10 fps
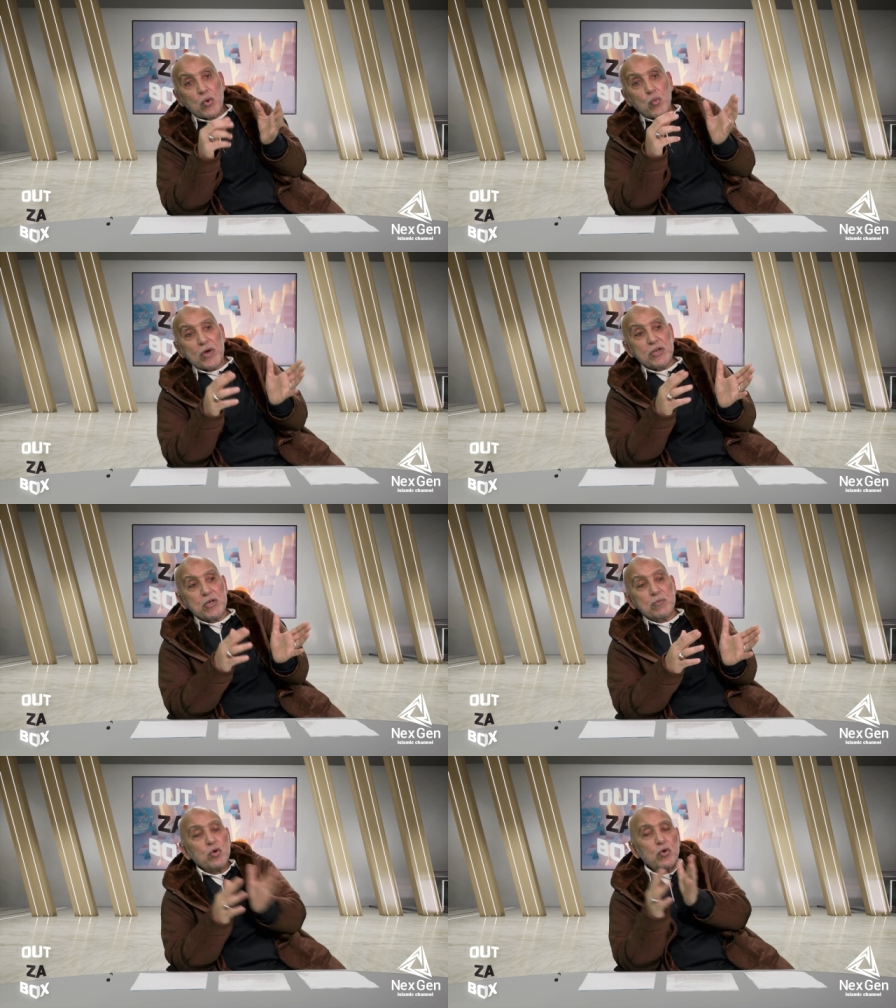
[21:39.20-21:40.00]
So
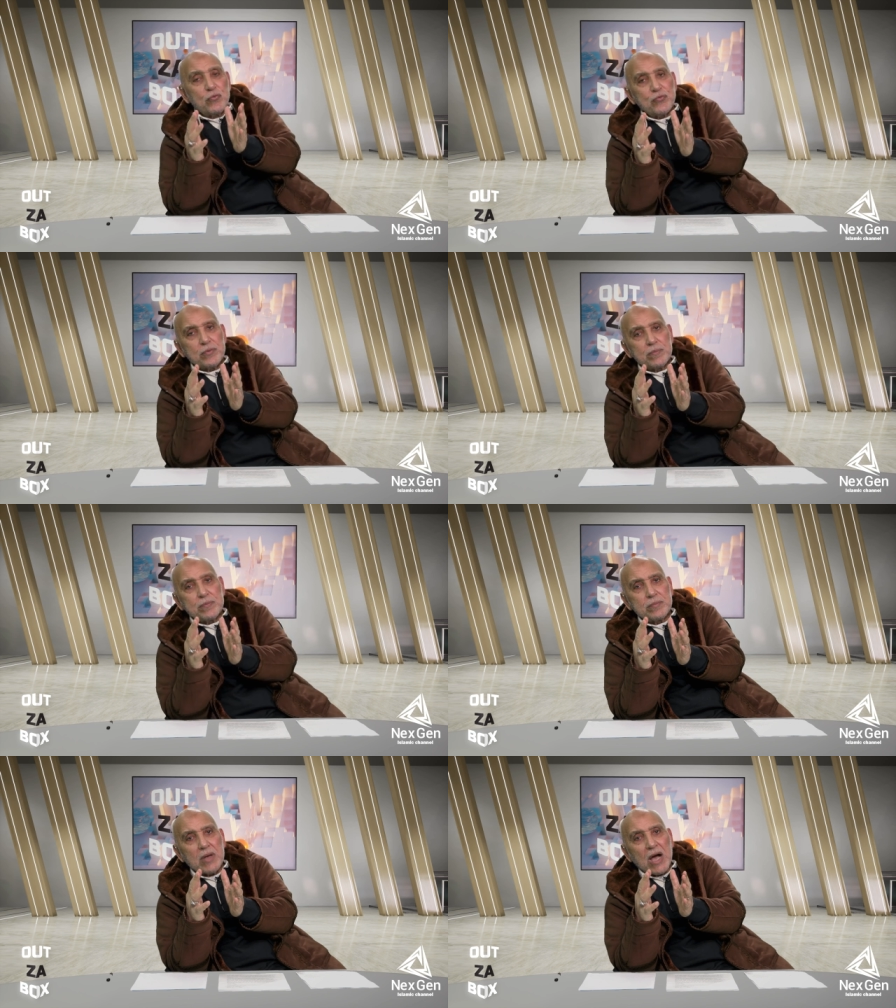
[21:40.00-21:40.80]
when you move
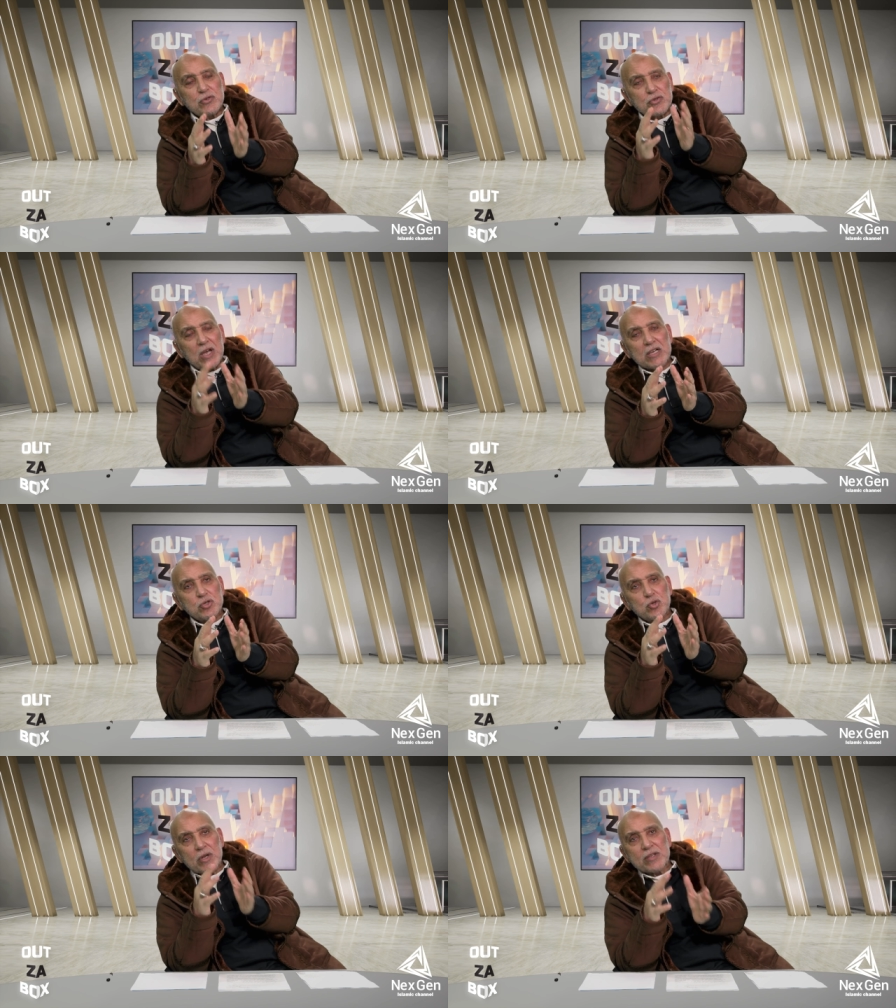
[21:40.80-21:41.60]
a
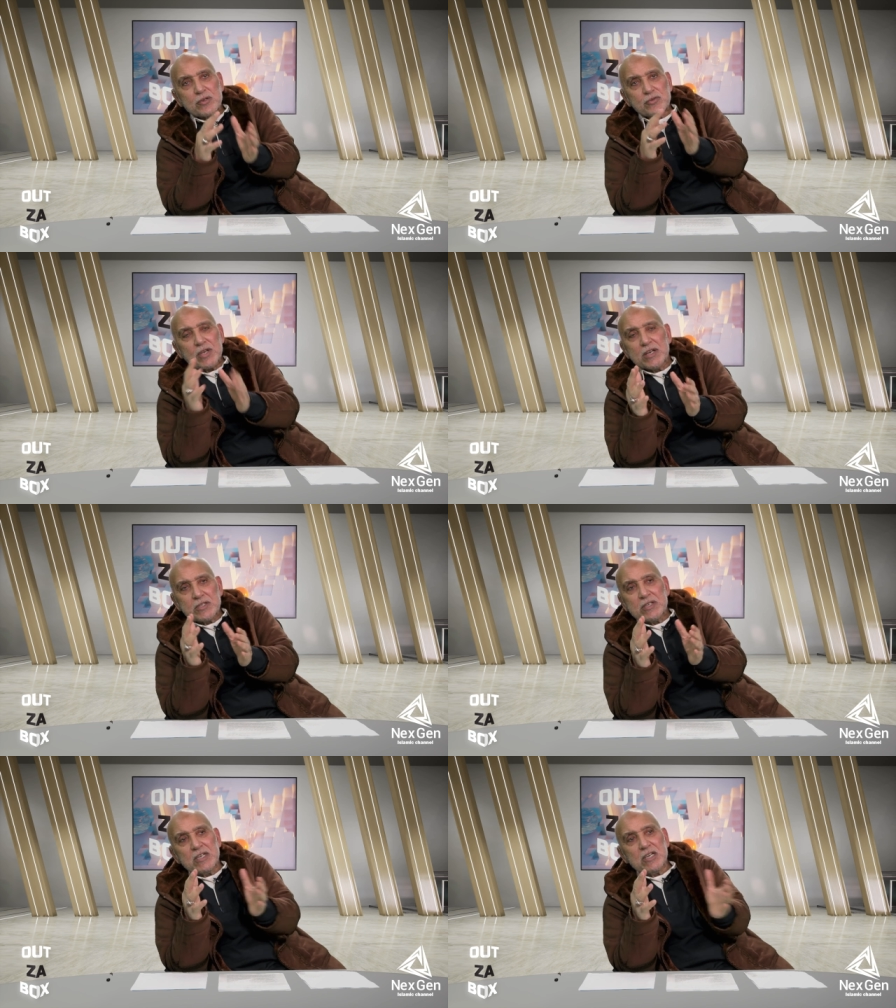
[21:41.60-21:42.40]
society to another
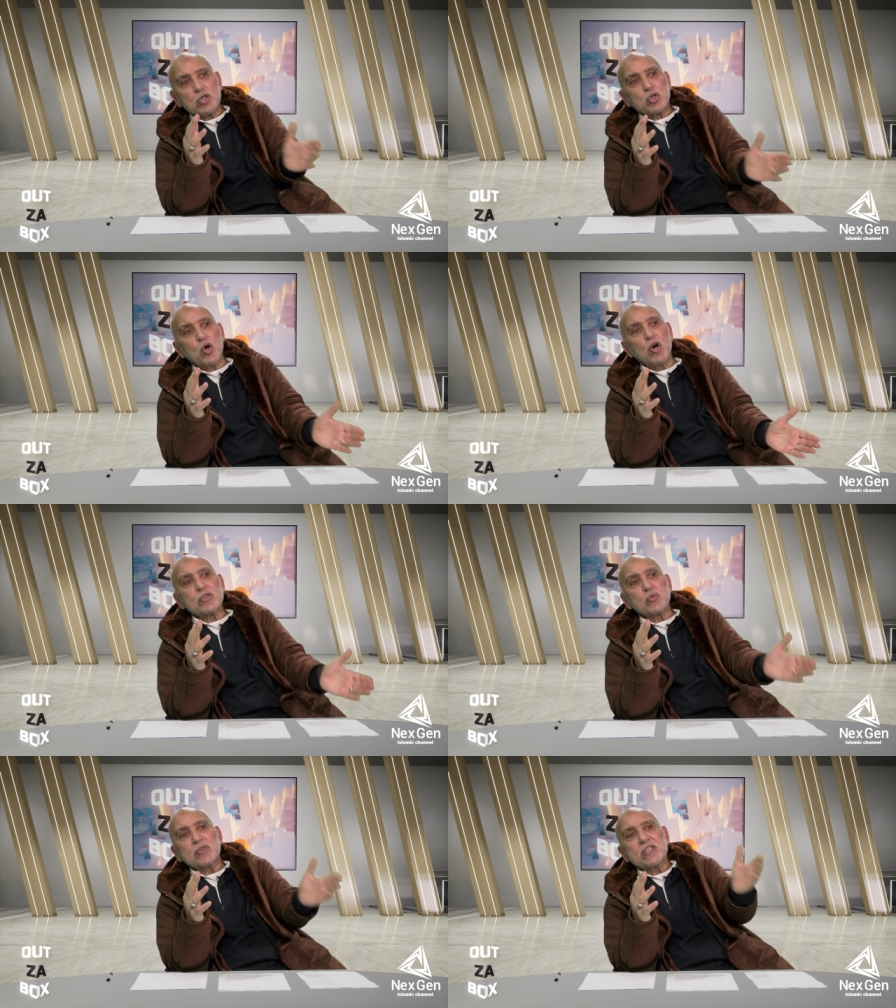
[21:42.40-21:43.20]
society, it
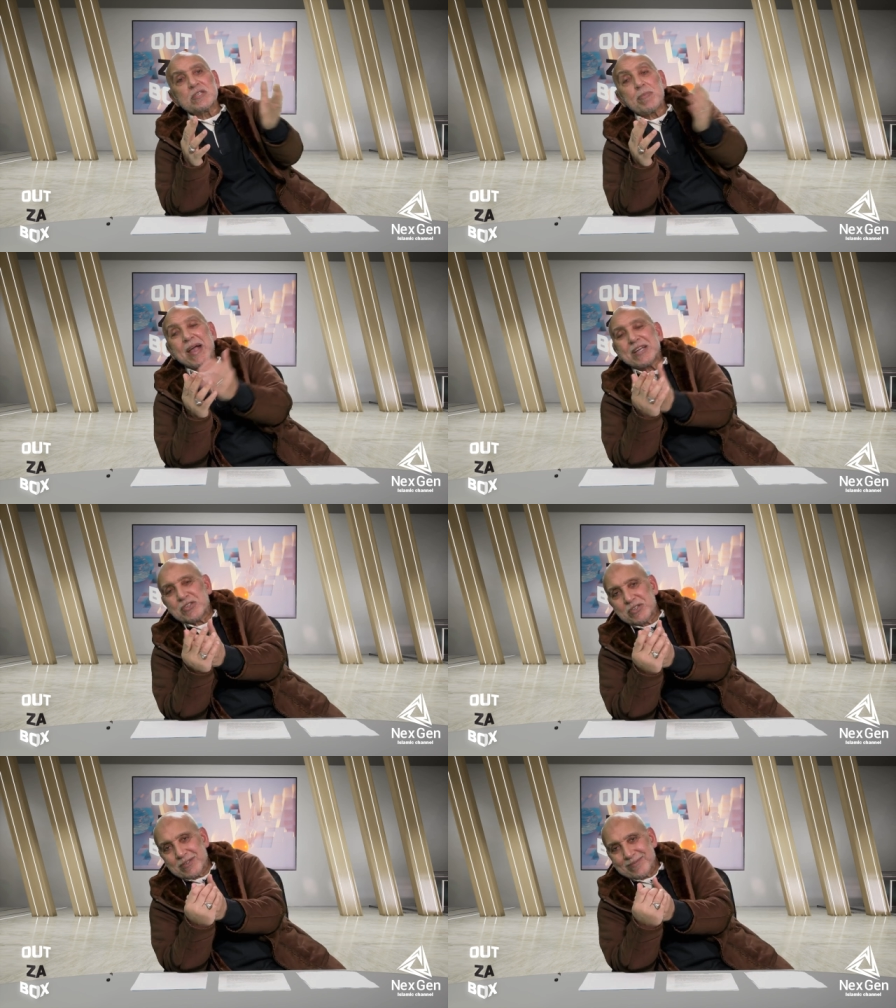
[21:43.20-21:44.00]
goes with its
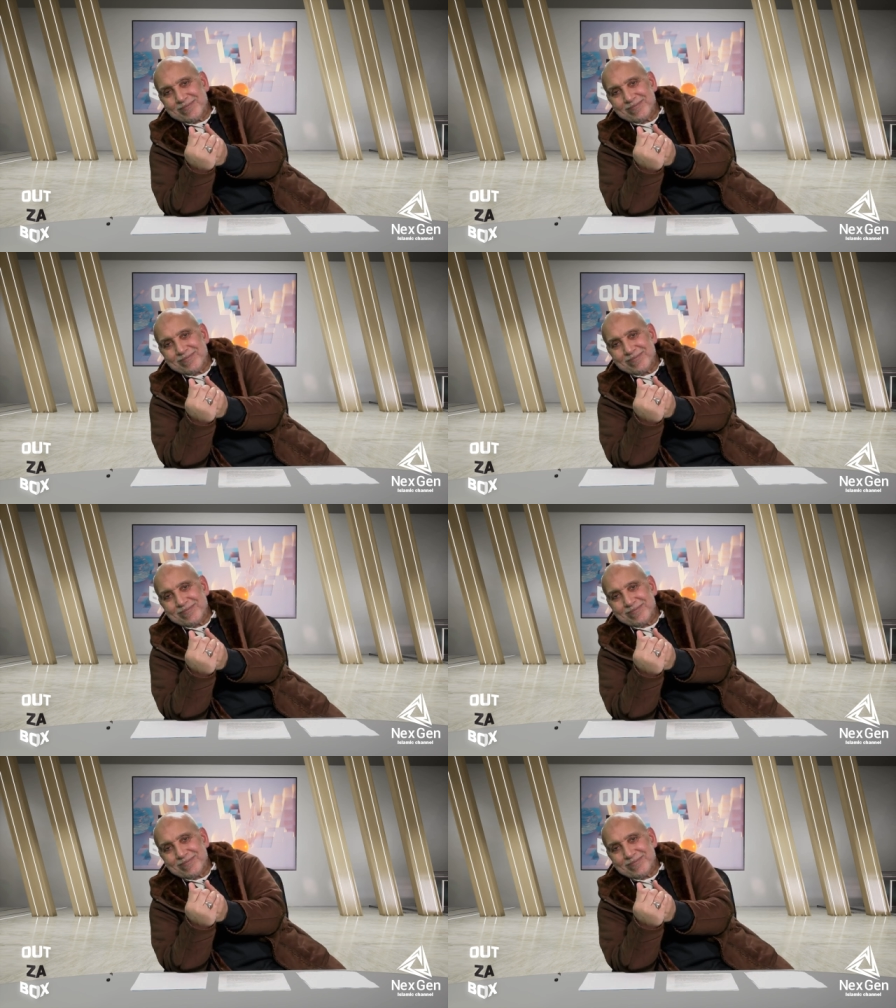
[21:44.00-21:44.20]
baggage,